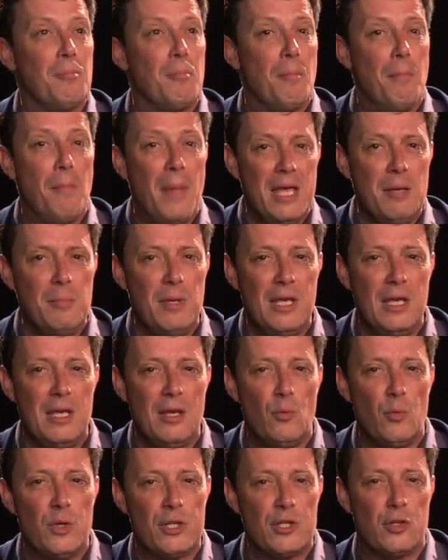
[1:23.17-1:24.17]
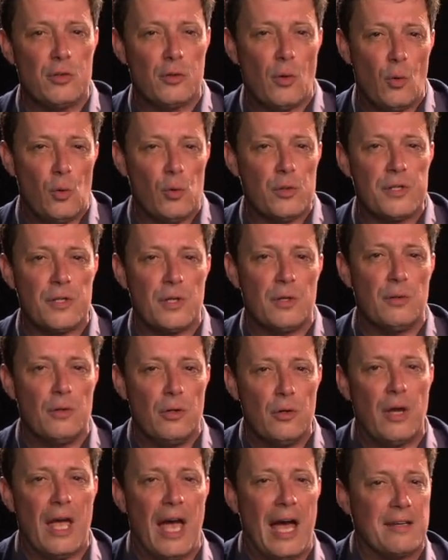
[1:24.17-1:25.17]
Maybe we should also
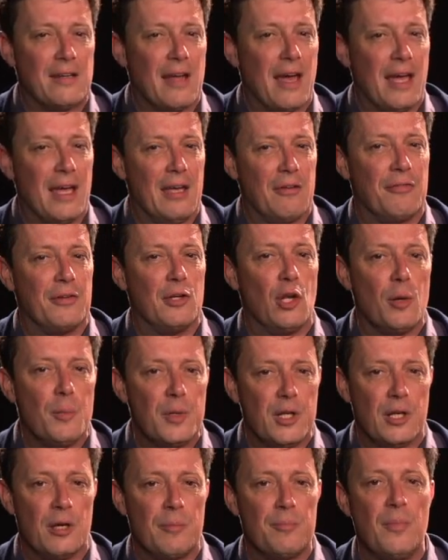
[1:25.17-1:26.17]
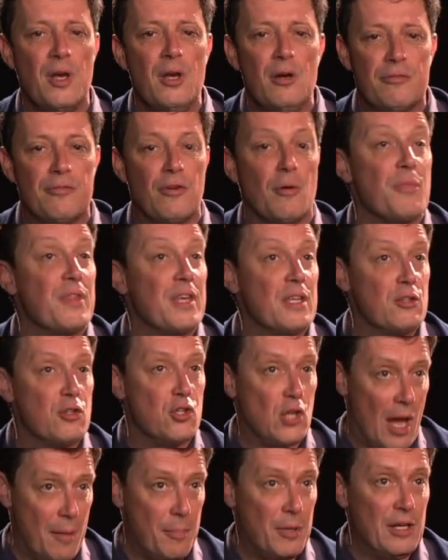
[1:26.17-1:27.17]
look at a phenomenon from the
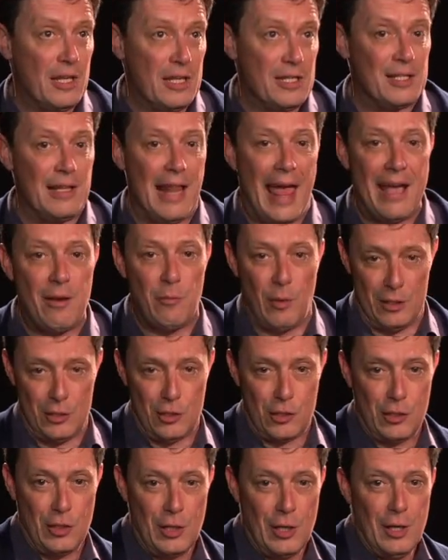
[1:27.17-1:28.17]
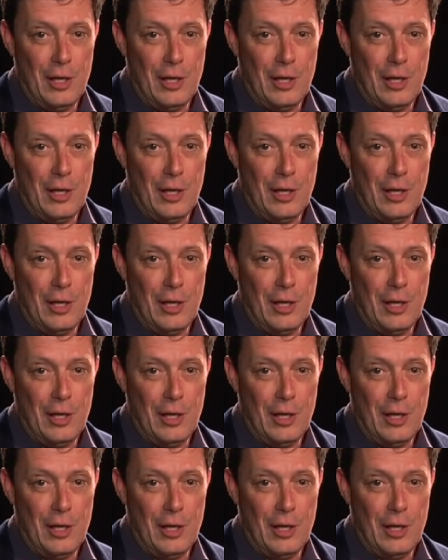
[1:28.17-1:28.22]
Japanese language.